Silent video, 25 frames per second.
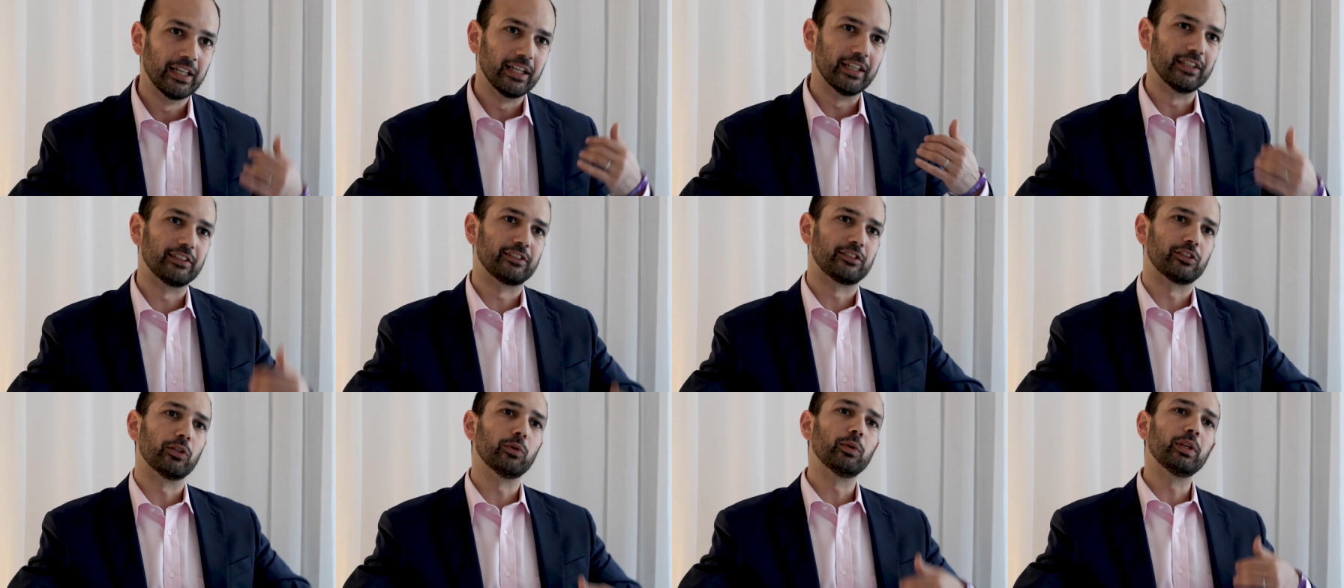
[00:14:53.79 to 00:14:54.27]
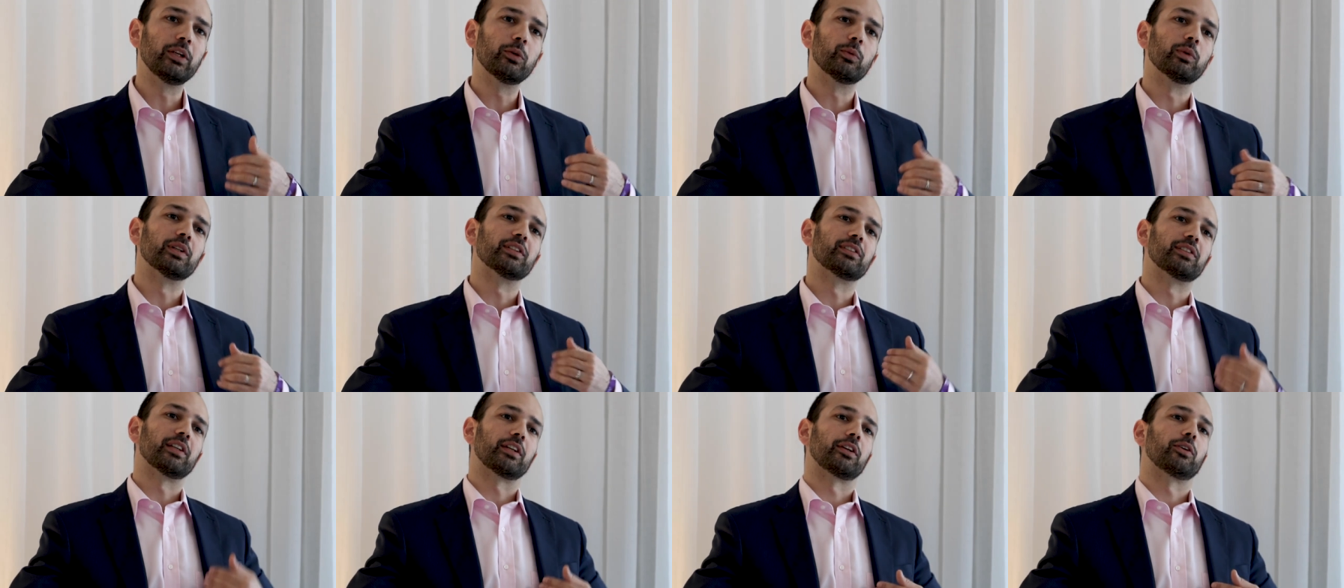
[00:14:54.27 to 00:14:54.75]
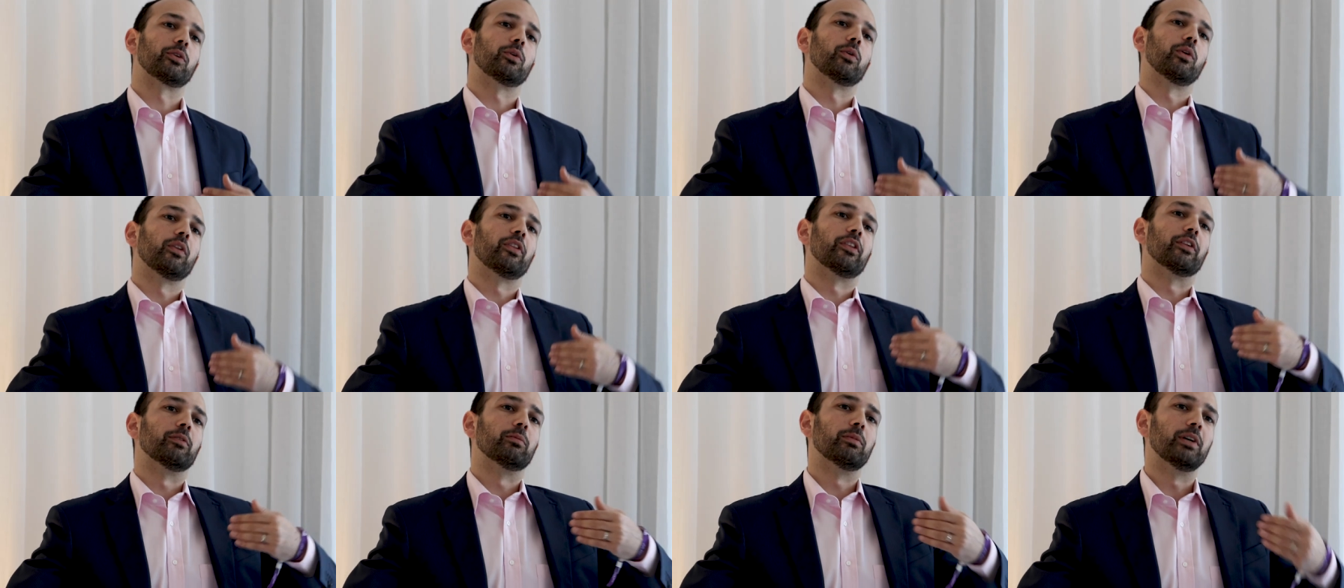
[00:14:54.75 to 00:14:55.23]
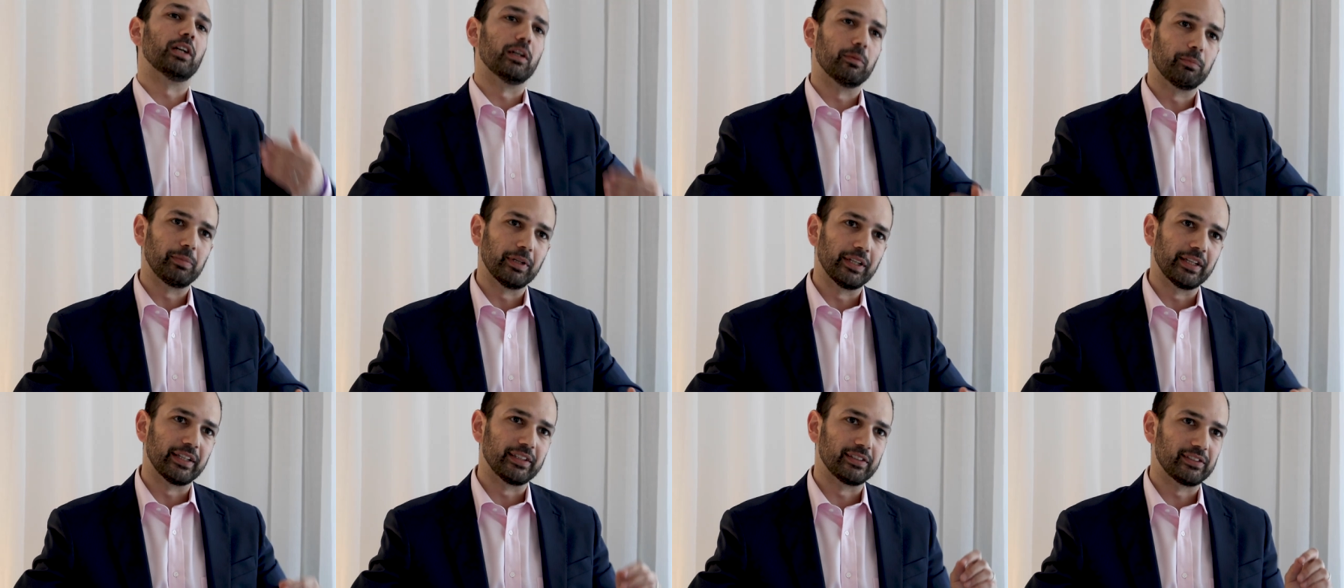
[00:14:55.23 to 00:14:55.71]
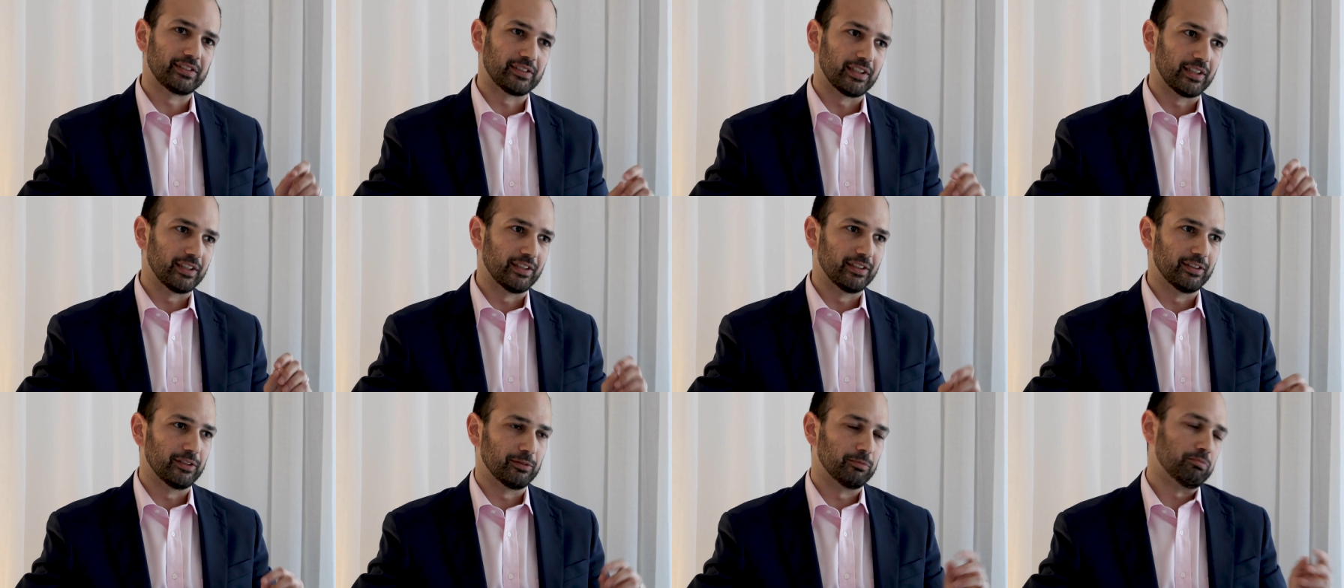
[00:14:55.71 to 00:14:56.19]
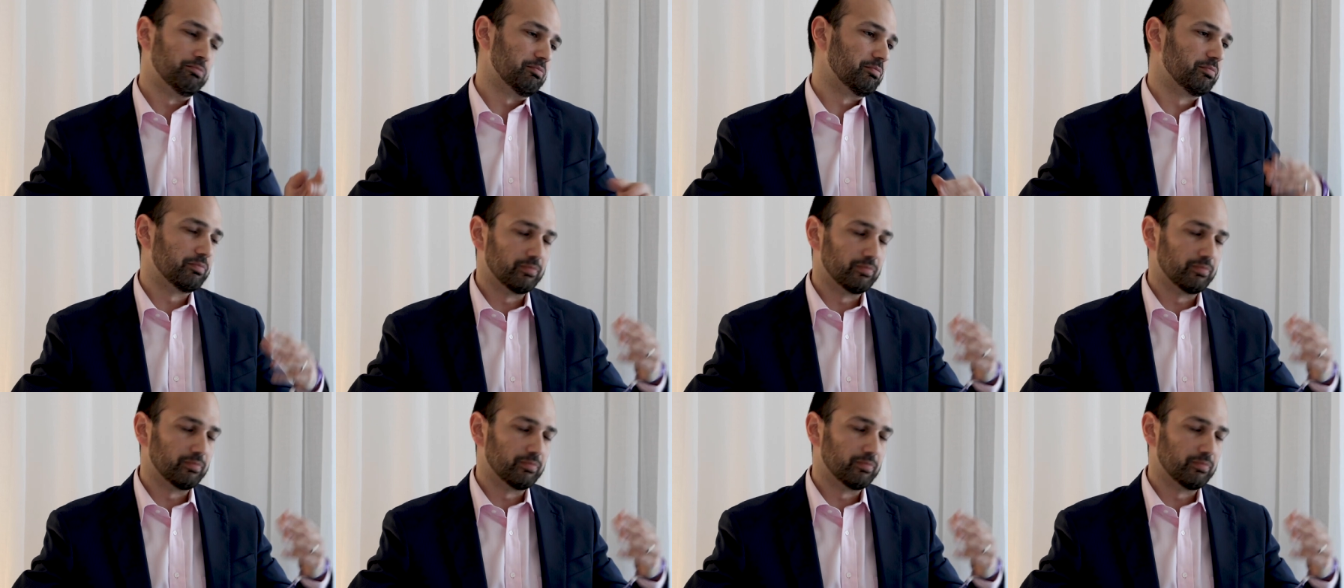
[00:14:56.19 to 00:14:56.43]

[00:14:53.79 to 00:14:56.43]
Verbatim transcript: It's only once I call them up and I send,